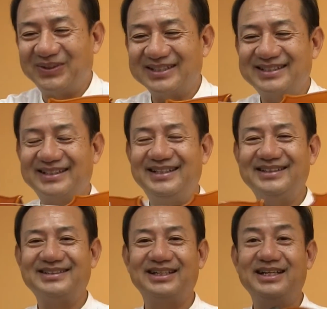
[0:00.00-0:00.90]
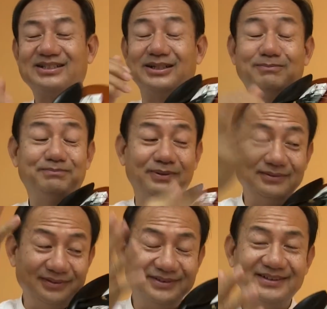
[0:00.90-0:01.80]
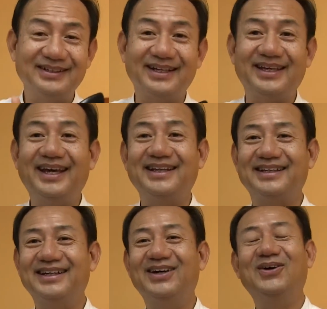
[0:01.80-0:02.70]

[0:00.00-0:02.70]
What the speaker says: pause the kids get a boom, again.